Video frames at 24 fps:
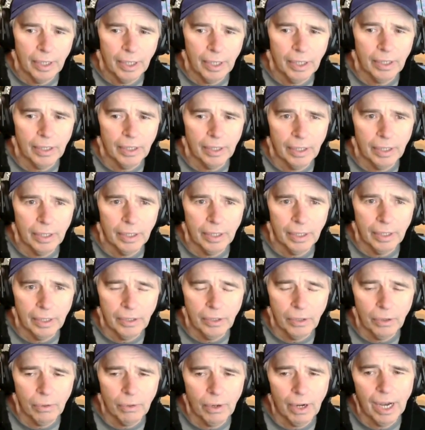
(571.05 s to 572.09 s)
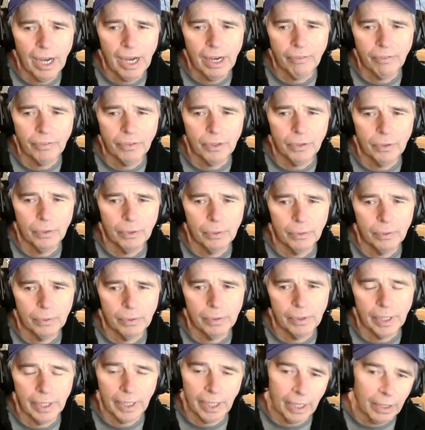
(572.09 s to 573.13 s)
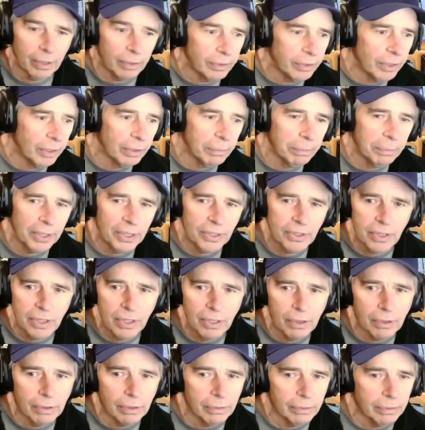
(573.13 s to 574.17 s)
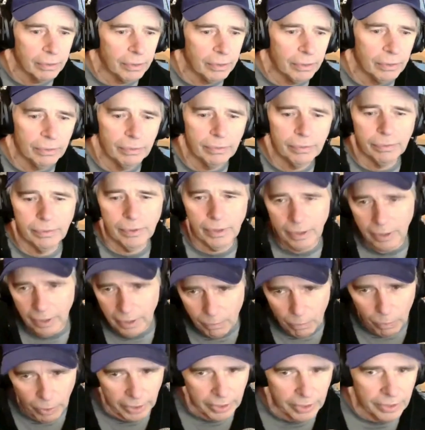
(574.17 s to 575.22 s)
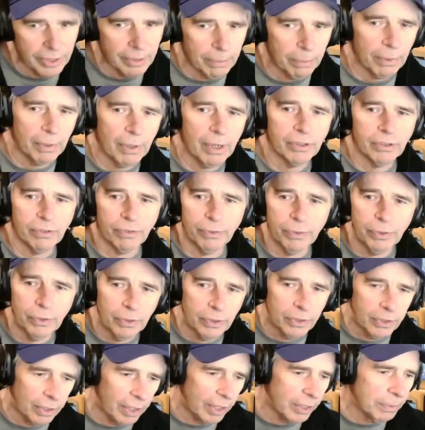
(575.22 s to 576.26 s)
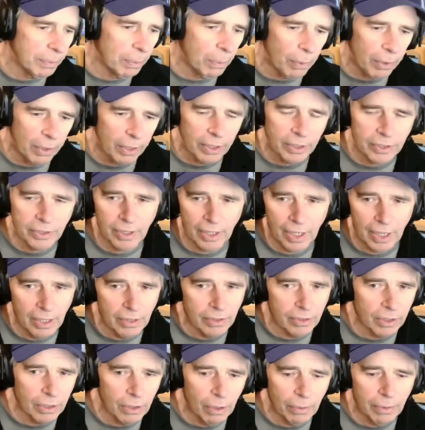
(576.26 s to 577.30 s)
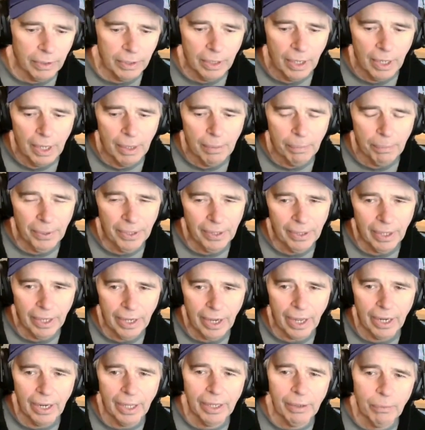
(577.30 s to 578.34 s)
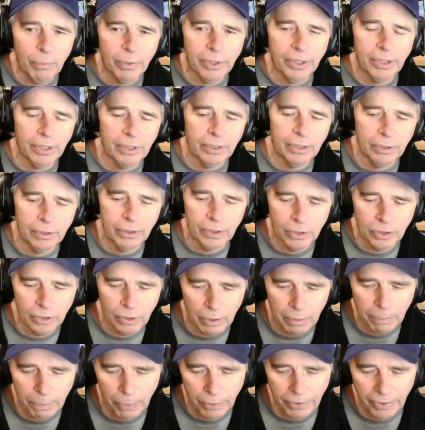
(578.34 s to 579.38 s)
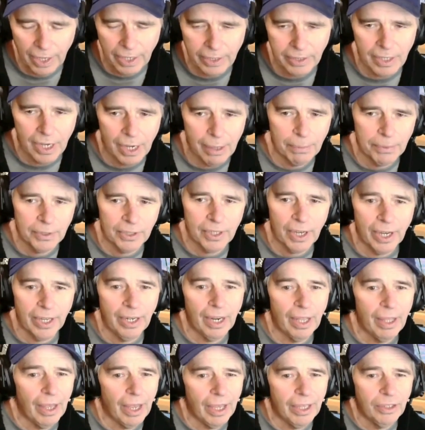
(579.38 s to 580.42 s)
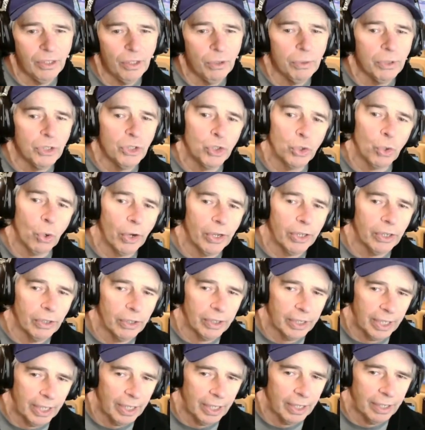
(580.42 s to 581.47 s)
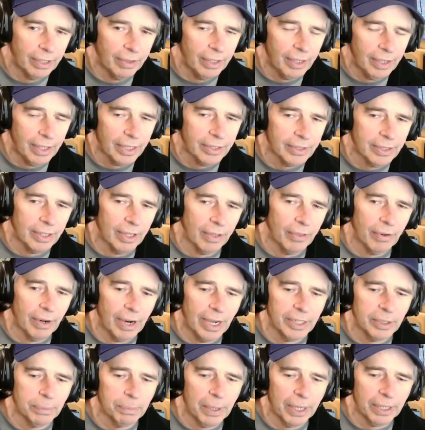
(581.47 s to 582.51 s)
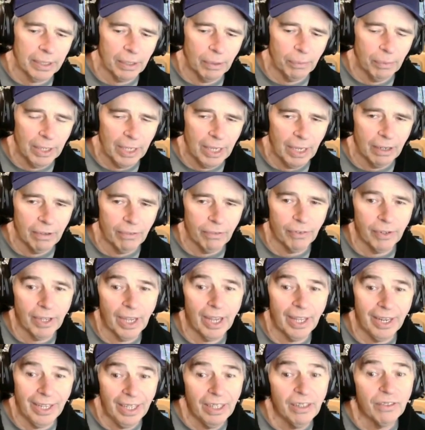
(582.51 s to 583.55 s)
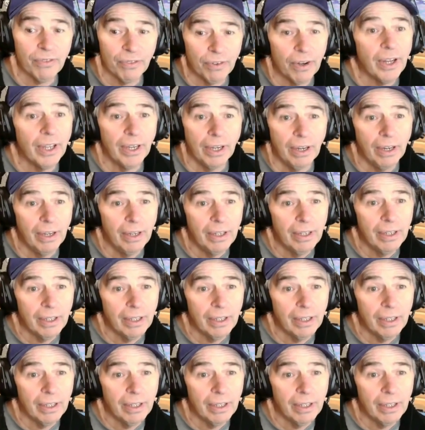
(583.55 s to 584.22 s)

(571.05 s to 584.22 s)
And you don't have to, like, I know you're busy. You work at Simcoe Natural Foods, your husband works, the kids are going, but I like what you do. You sort of put that time aside, and you enjoy cooking. And I think that's another aspect that we kind of forget. It's fun.